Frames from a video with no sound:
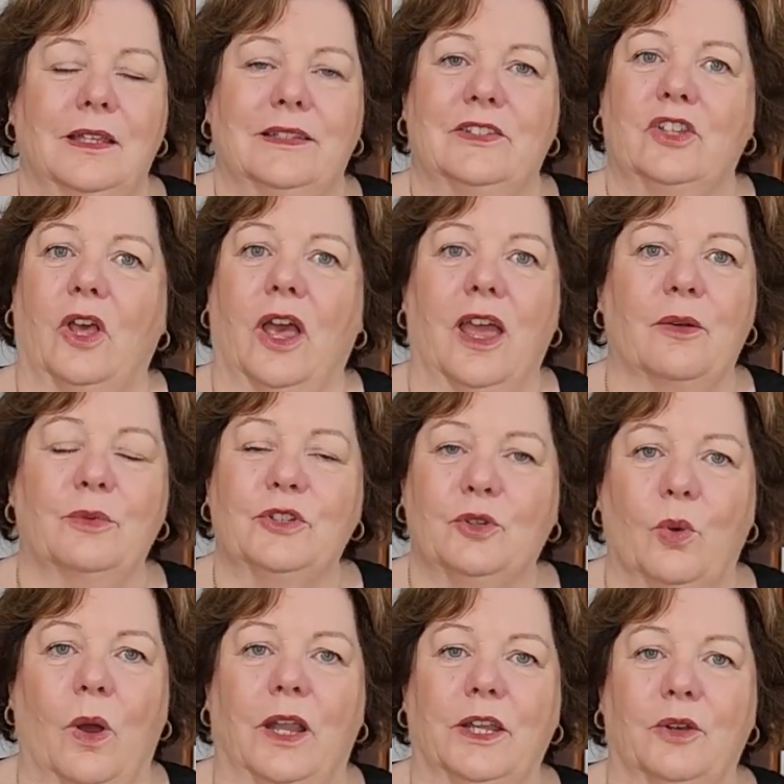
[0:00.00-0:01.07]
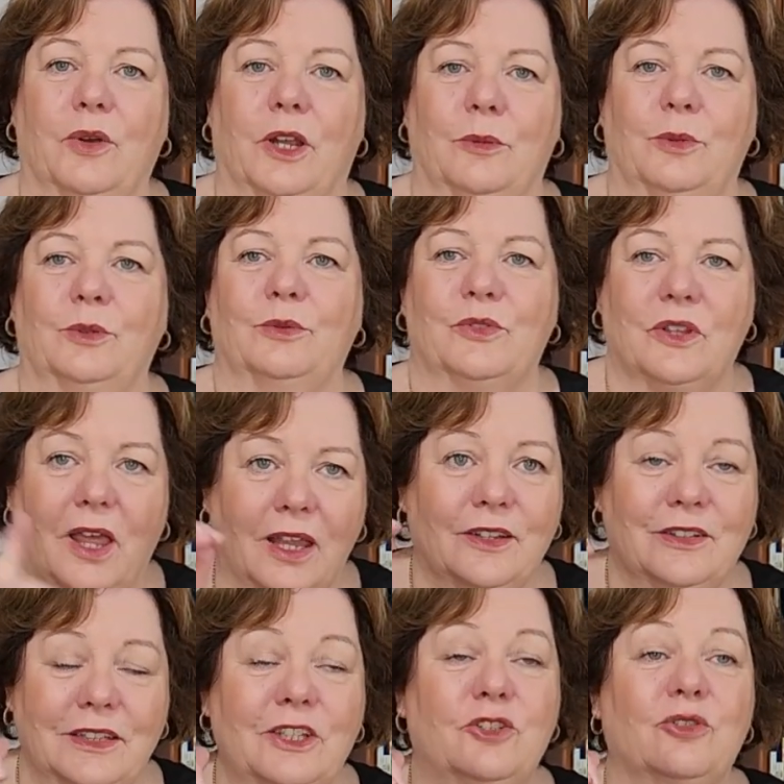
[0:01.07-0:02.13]
So it was quite incredible. It was
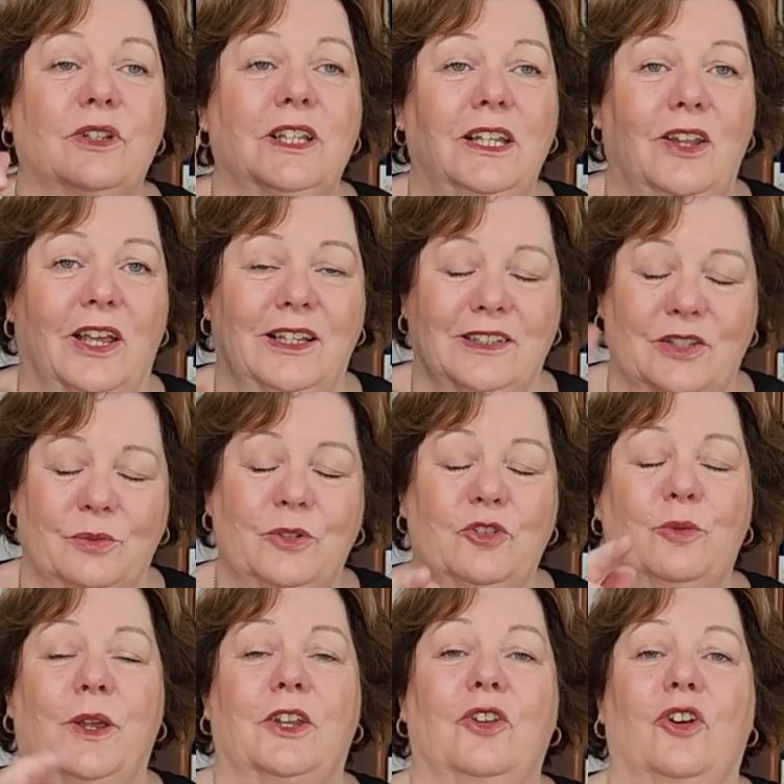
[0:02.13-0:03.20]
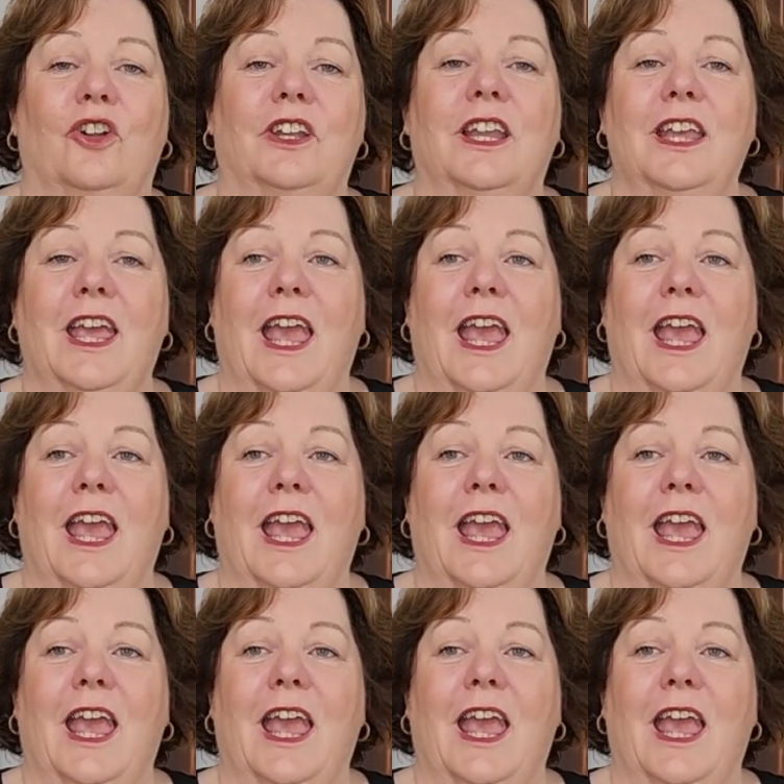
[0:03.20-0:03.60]
like literally like a switch went on